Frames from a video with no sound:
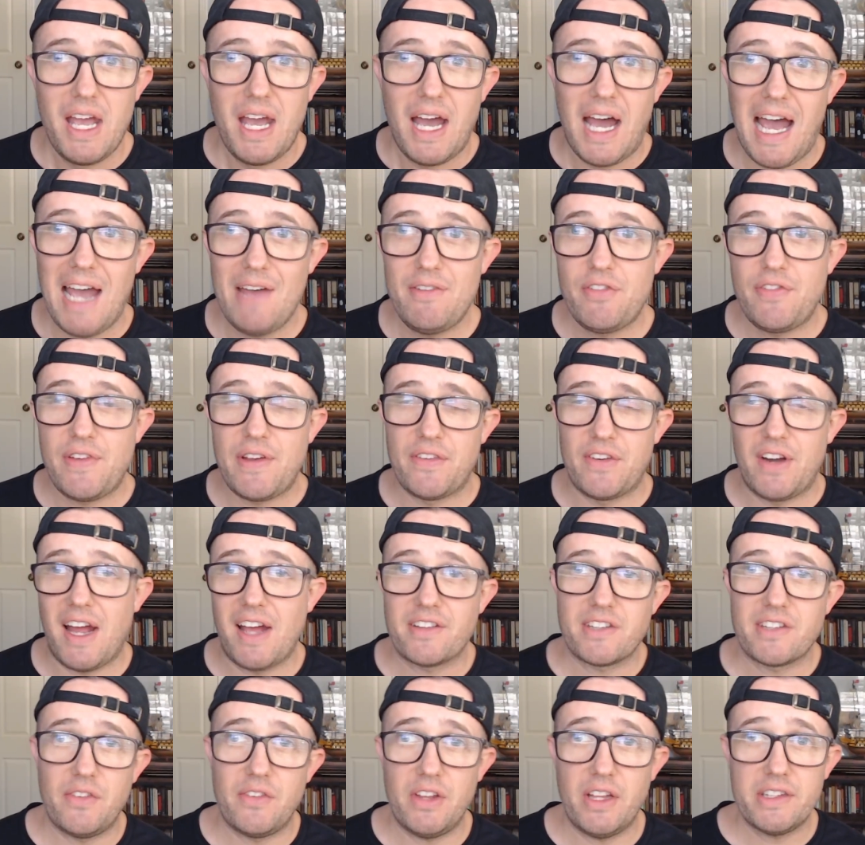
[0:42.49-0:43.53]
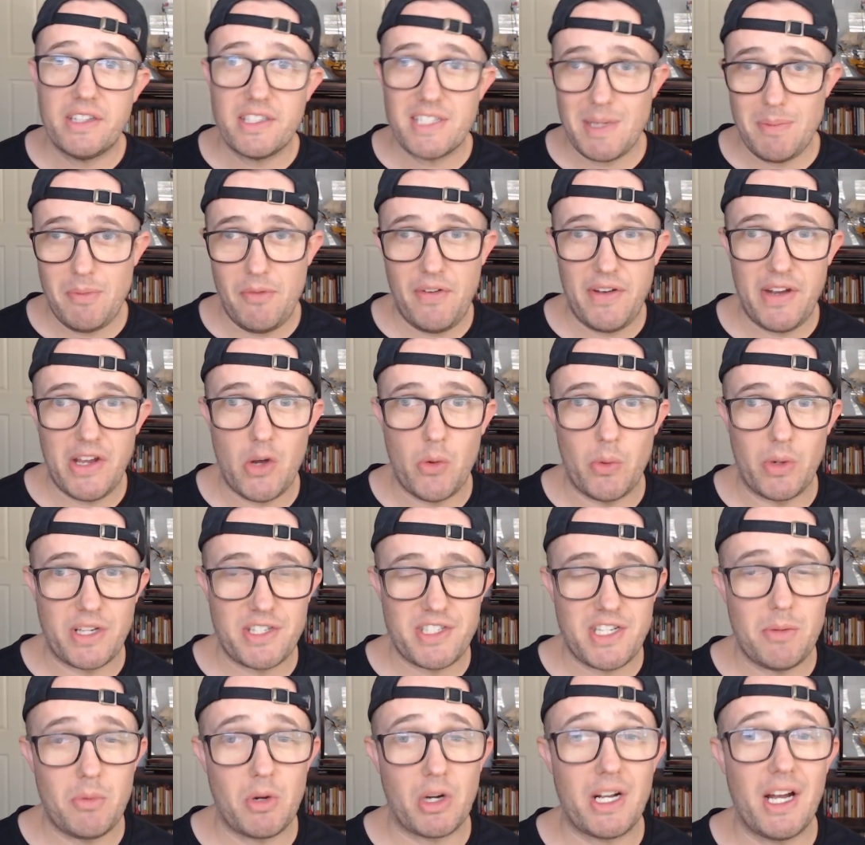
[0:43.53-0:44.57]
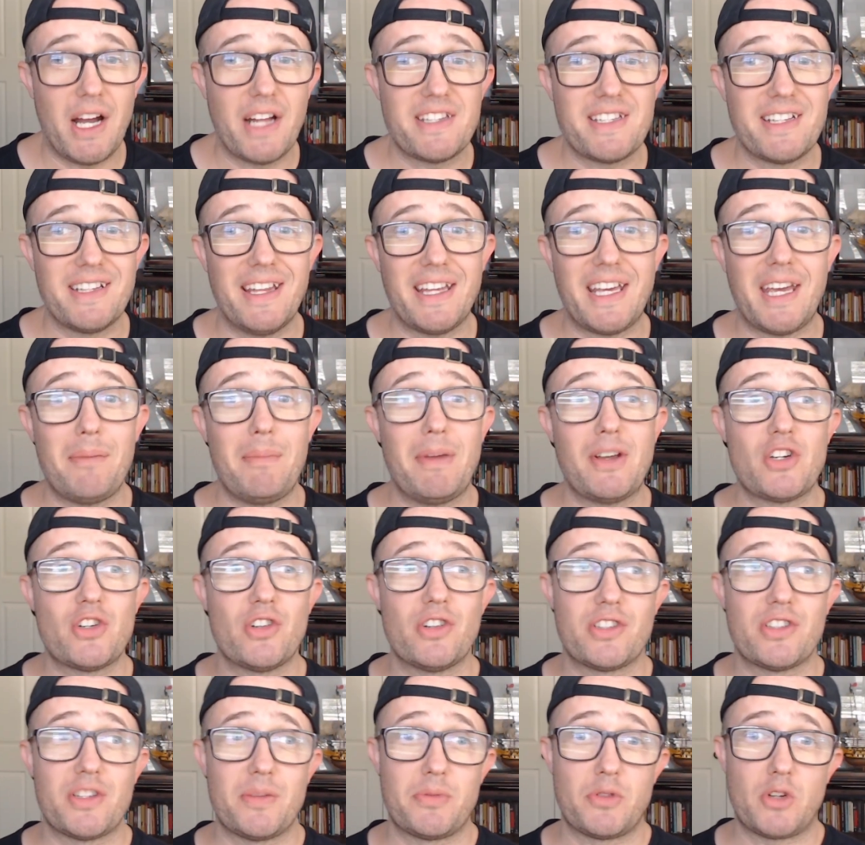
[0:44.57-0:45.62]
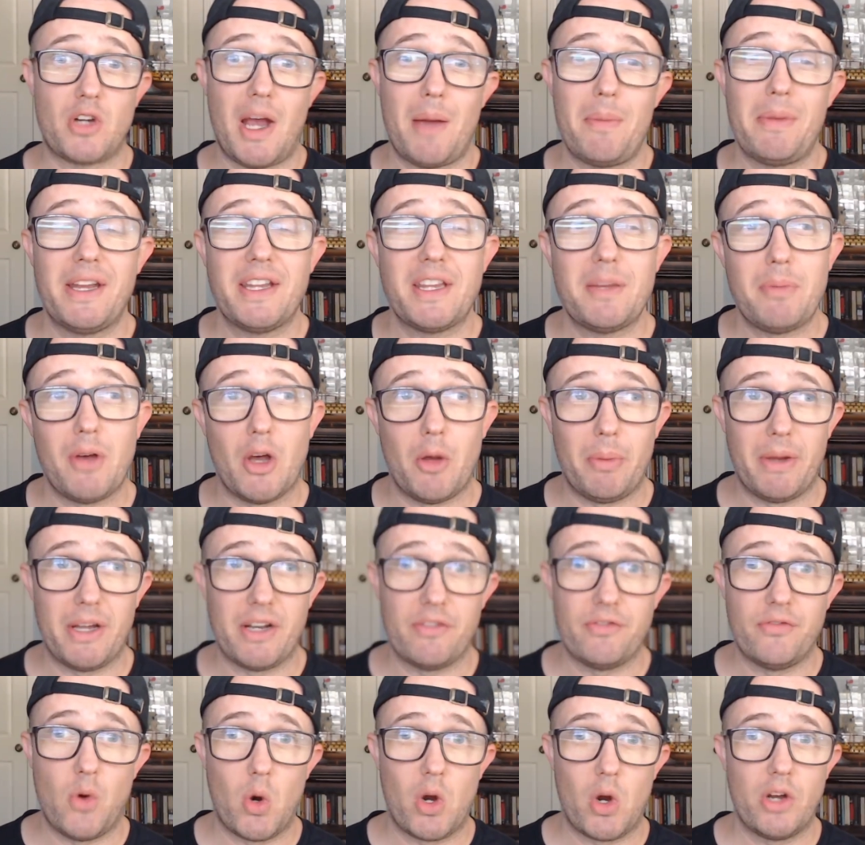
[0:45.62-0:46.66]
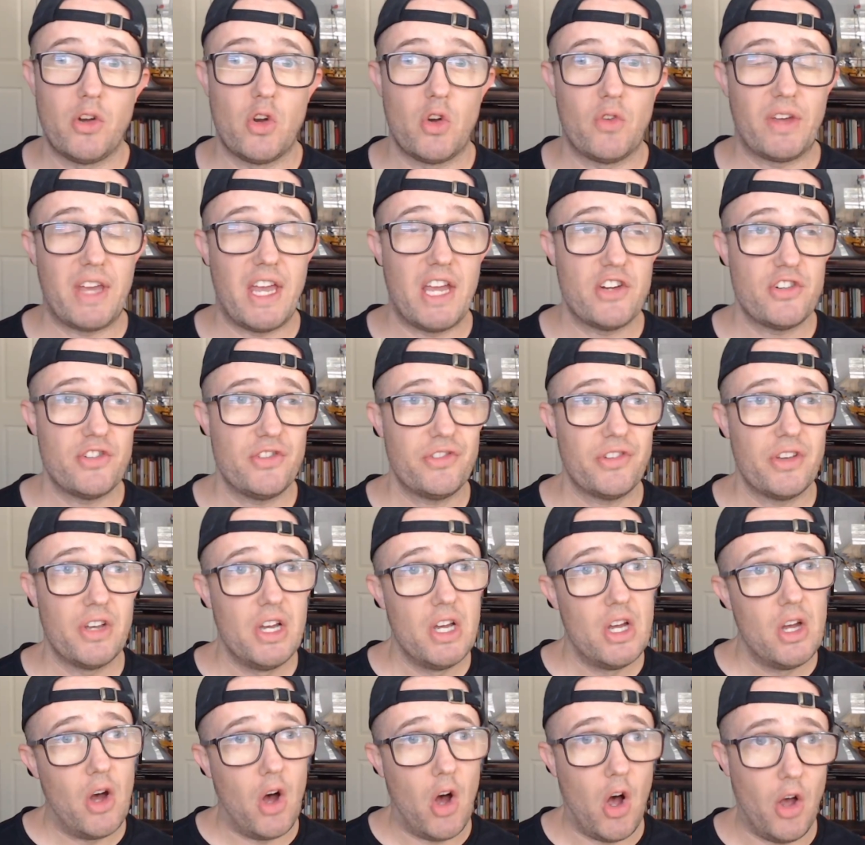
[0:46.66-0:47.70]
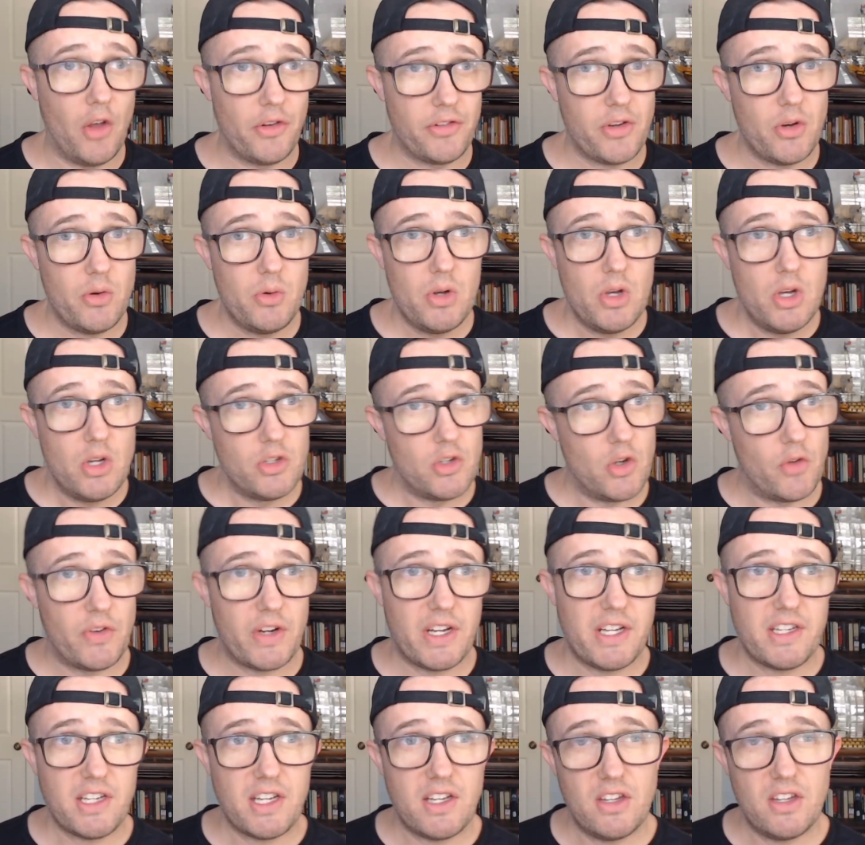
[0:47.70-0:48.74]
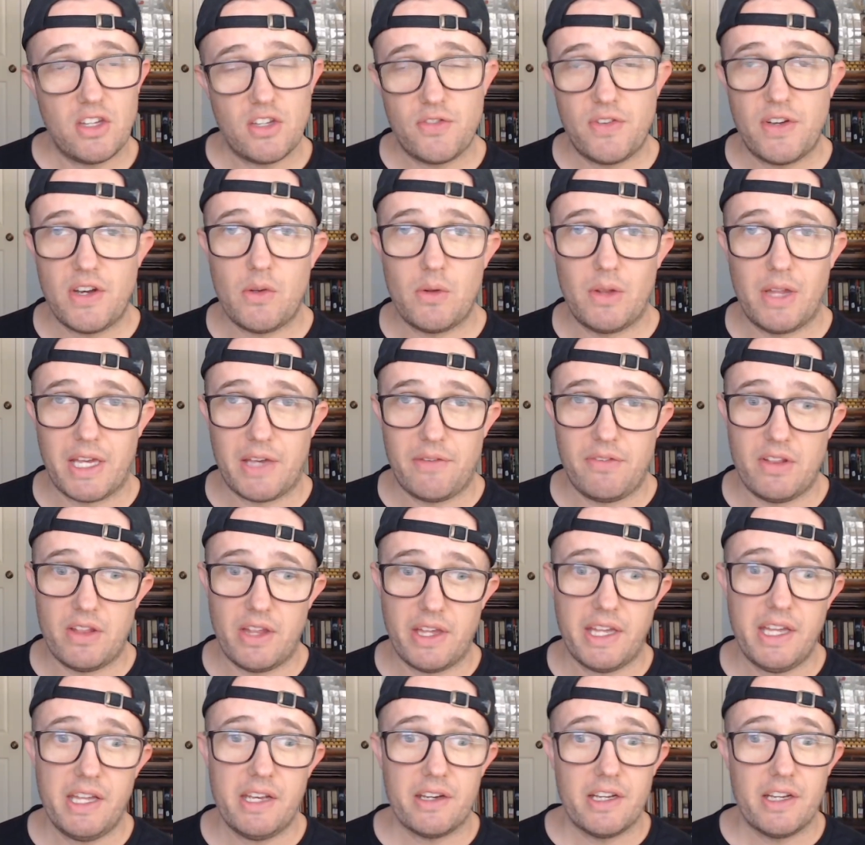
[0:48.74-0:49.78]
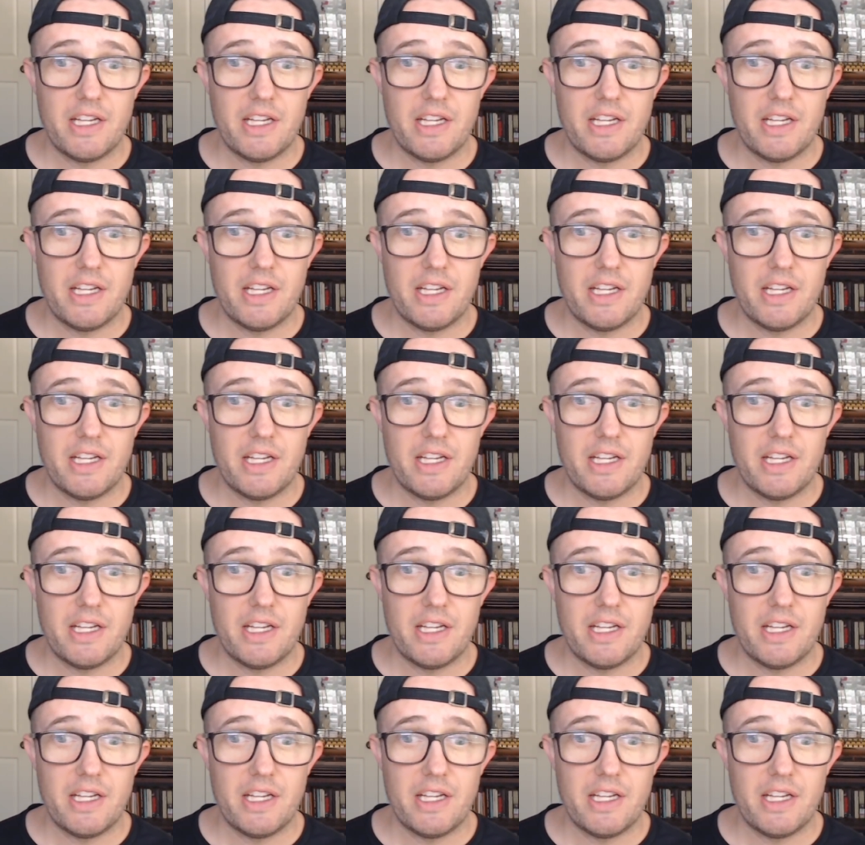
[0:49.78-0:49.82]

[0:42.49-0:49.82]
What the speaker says: I have a favor to ask. If you like this type of video and want to see more content like it, make sure to subscribe and hit the bell button for notifications. Also, don't forget to give this video a like if you like it.